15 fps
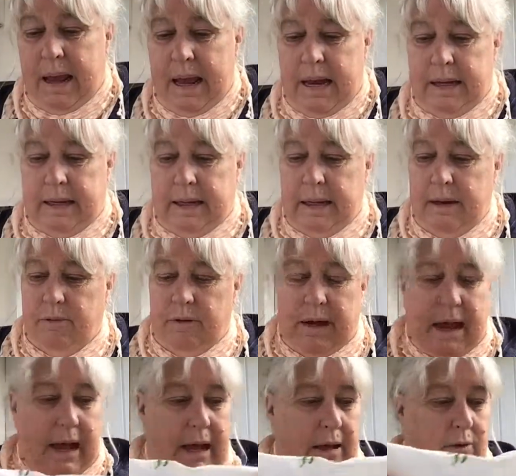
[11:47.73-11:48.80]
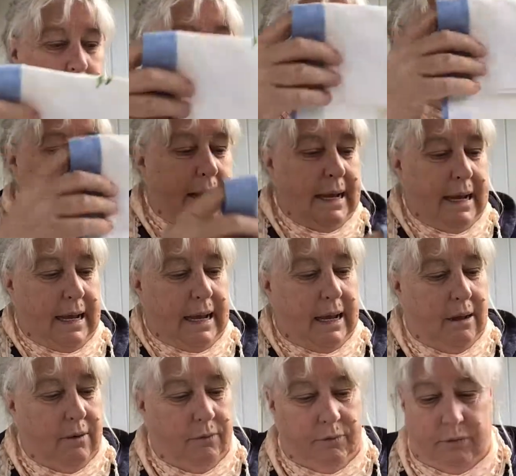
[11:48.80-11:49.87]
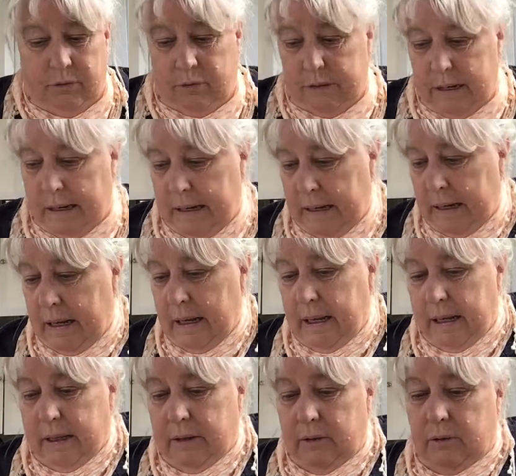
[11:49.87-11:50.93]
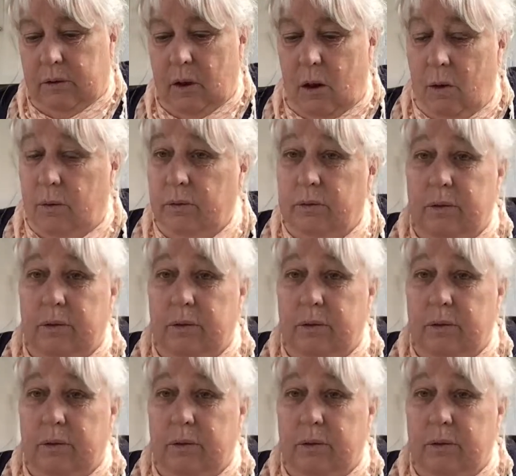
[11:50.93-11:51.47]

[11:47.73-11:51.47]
made and given as wedding gifts, say. So